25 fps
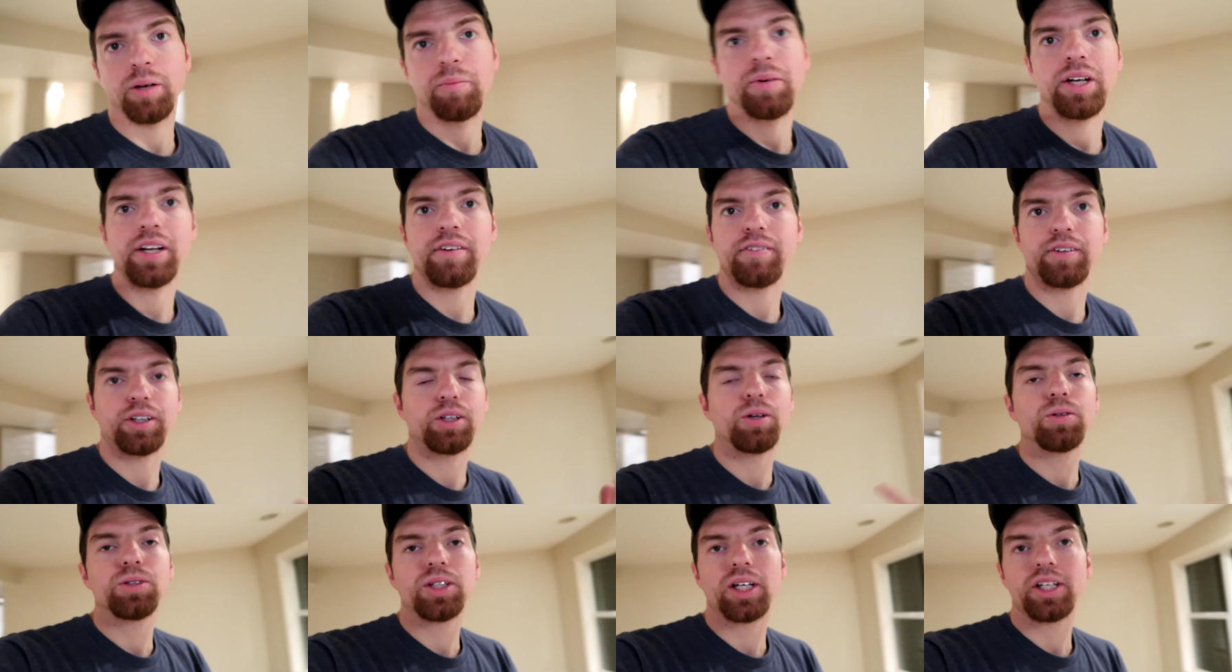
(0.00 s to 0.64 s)
I mean, if
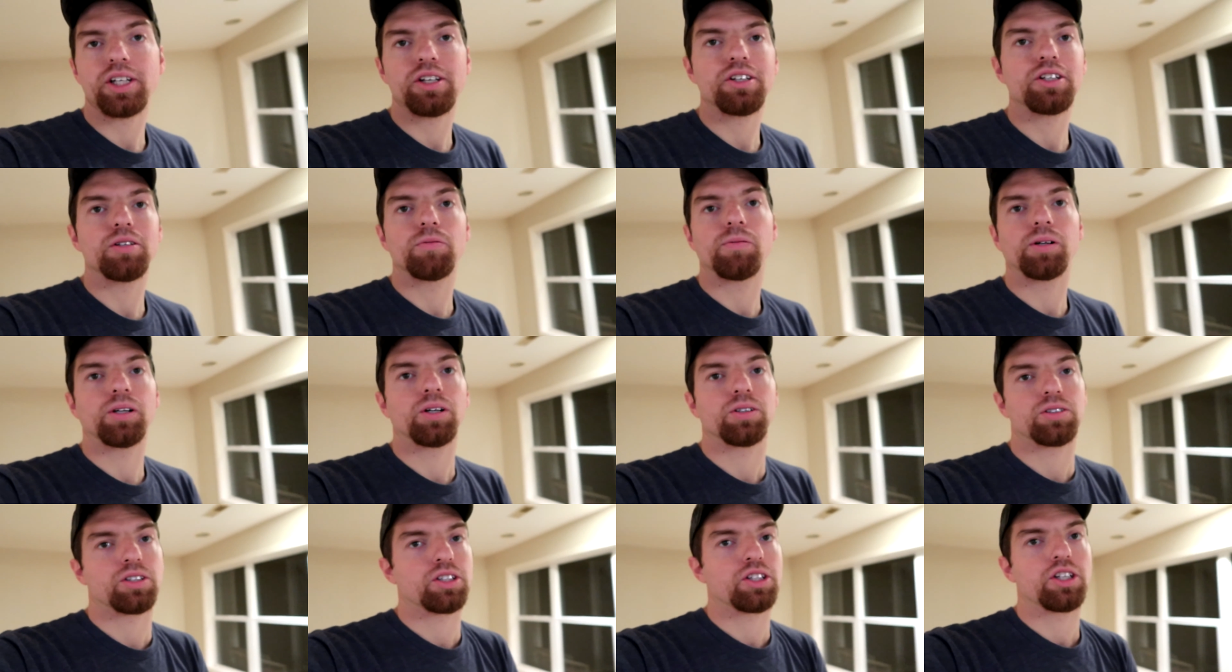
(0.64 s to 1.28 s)
it goes on YouTube, it
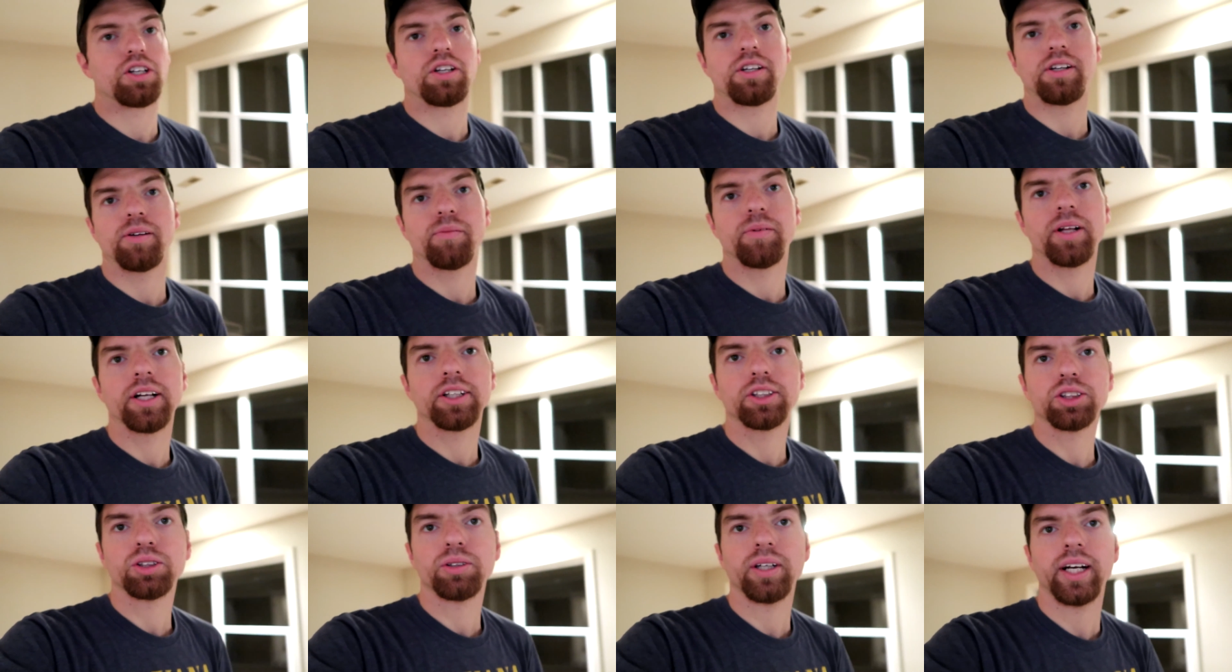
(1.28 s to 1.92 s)
goes on YouTube,
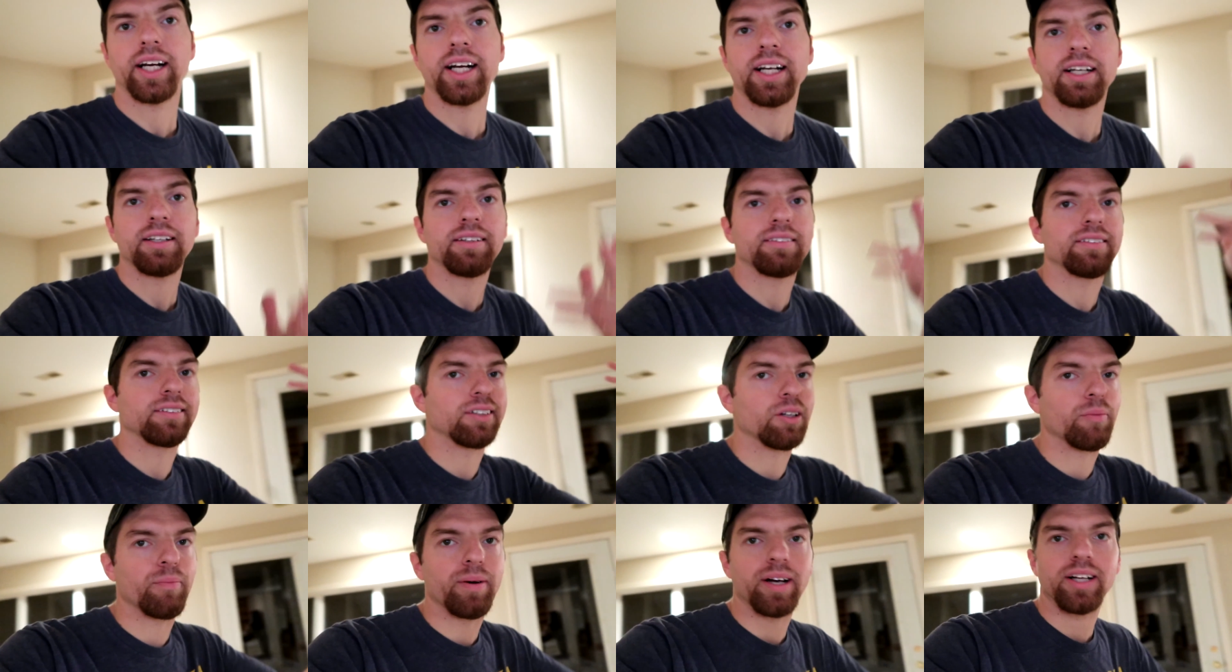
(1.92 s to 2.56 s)
that's great.
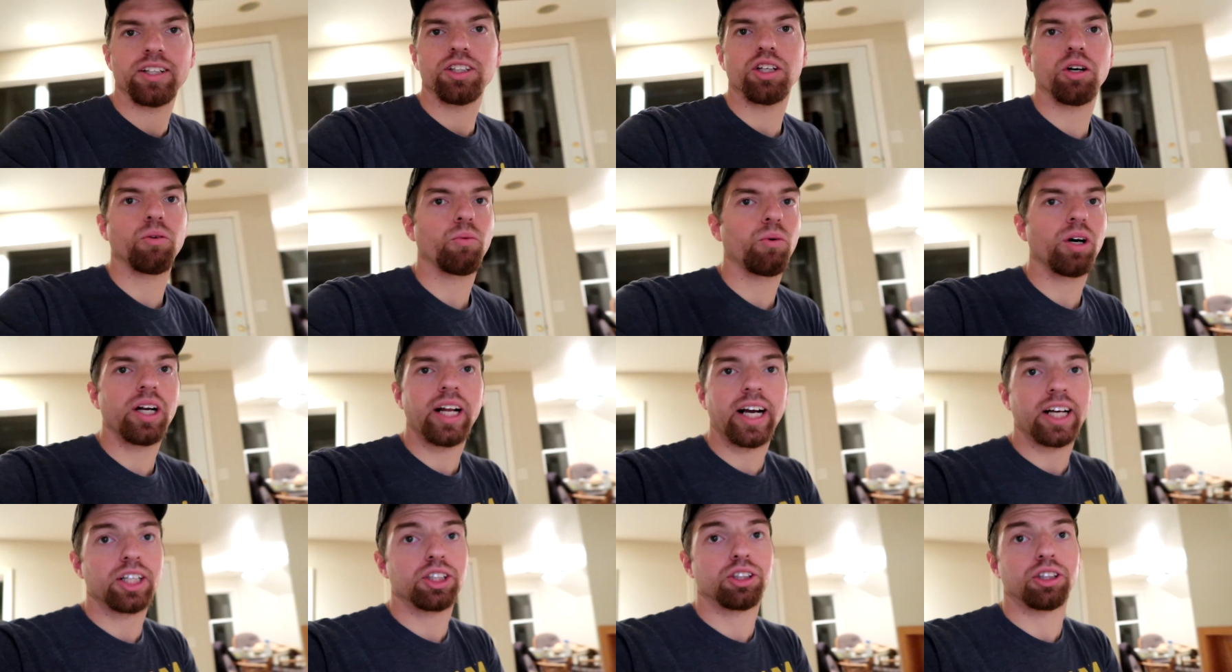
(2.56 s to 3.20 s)
Depends on
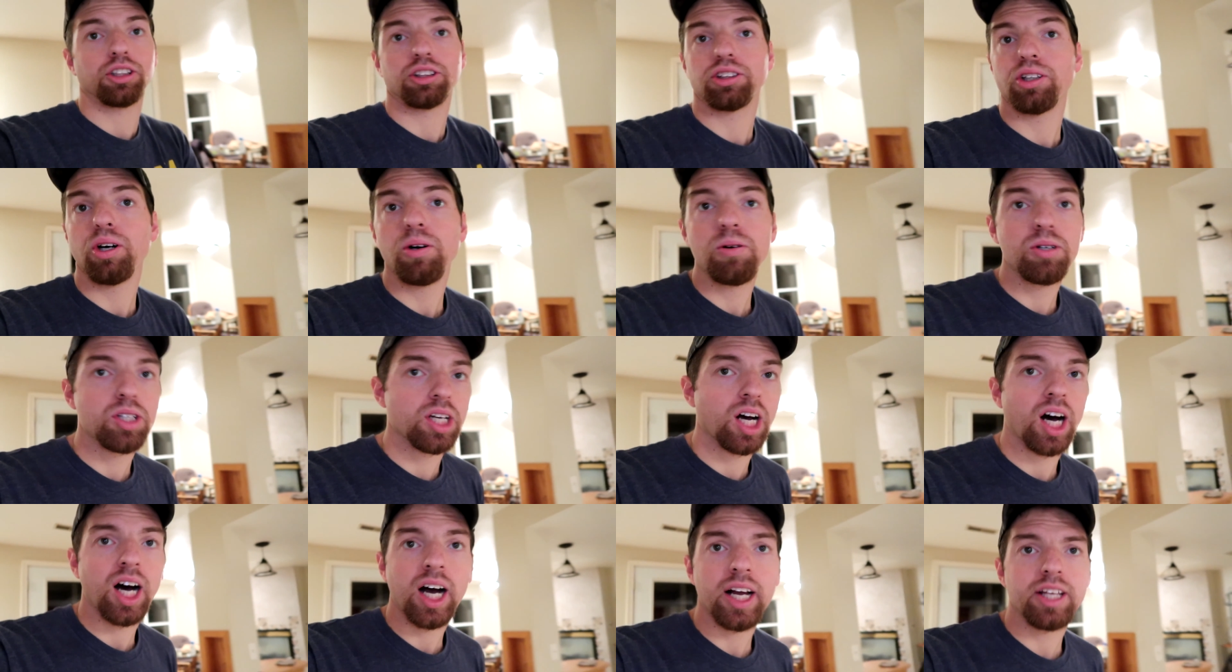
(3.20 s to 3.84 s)
what actually
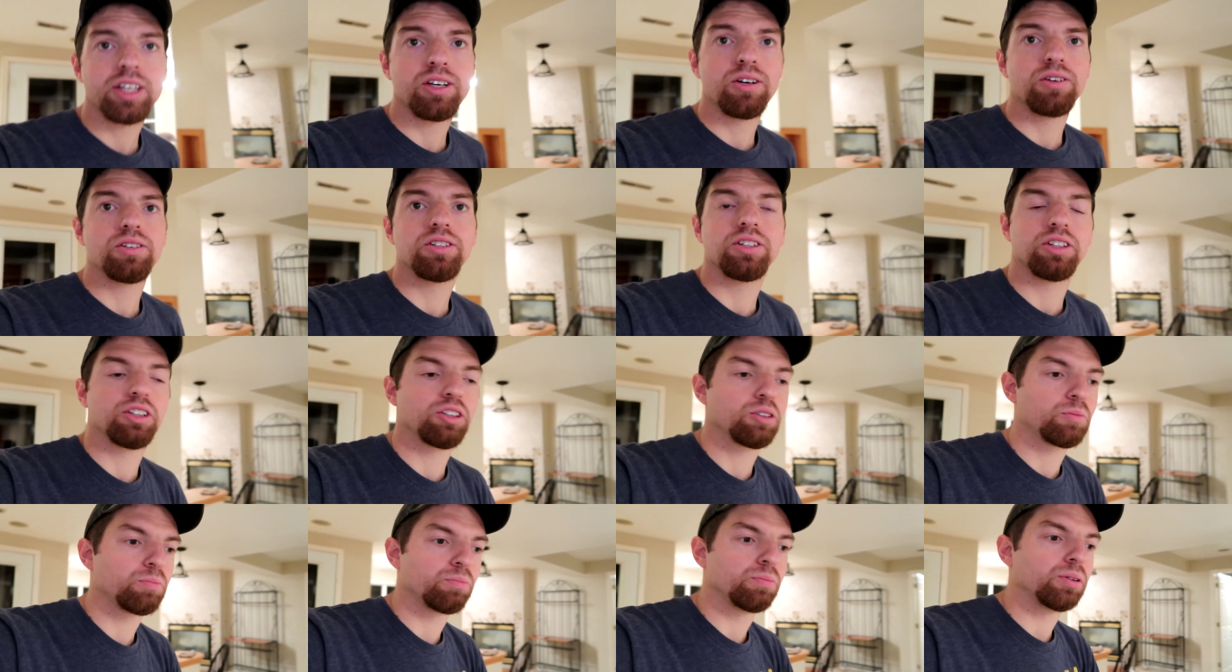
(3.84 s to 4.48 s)
goes on
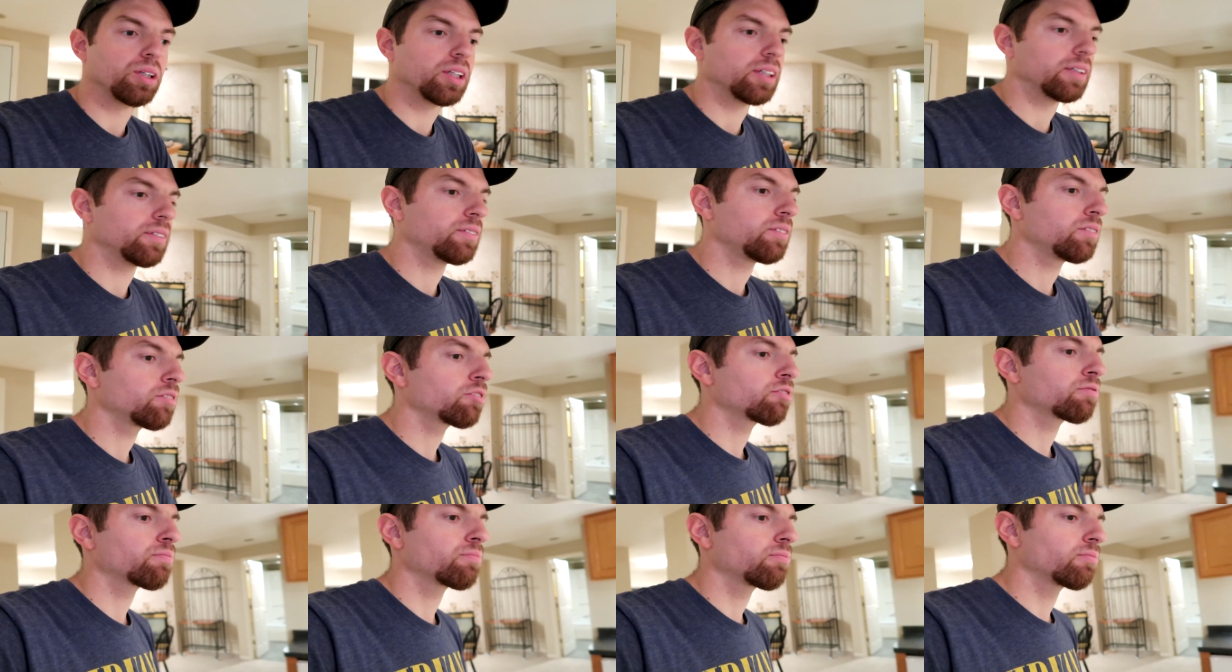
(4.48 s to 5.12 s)
YouTube, but
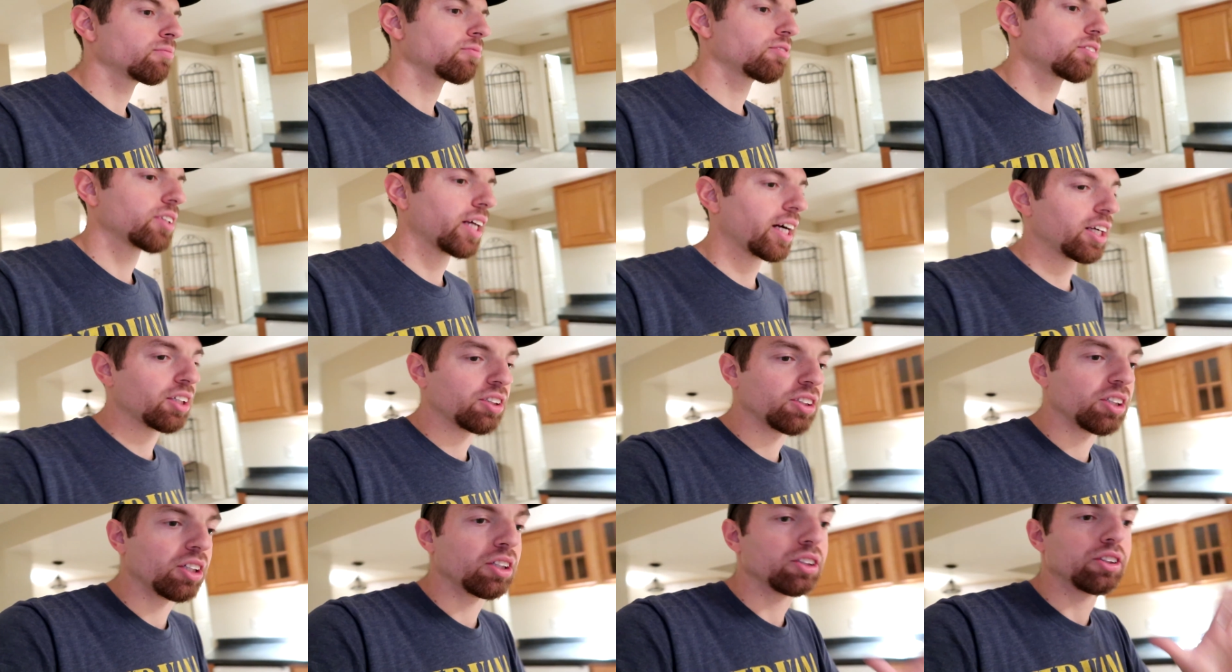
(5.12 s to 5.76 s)

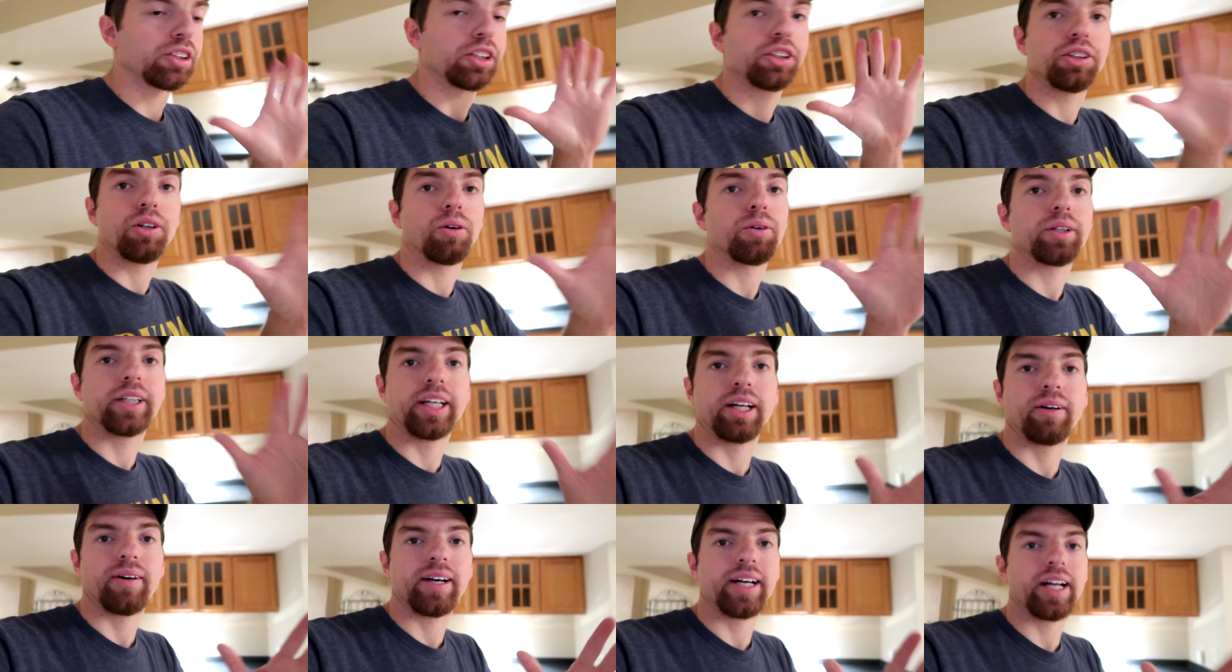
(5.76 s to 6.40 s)
I seriously don't
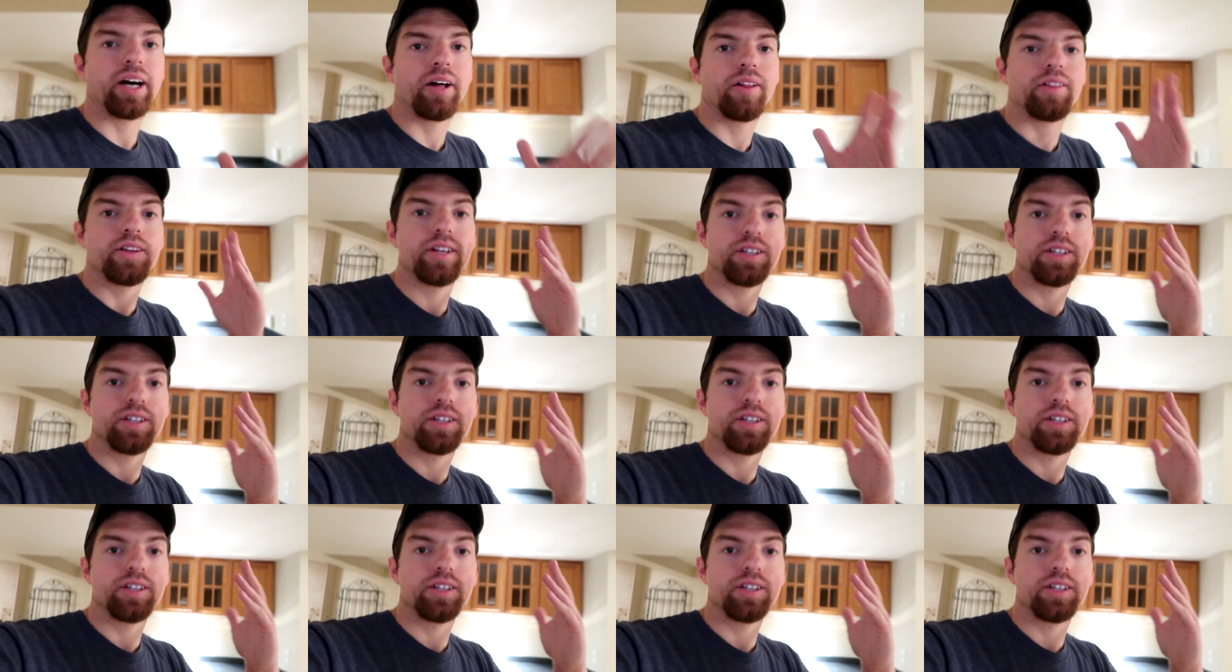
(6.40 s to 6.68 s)
care right now.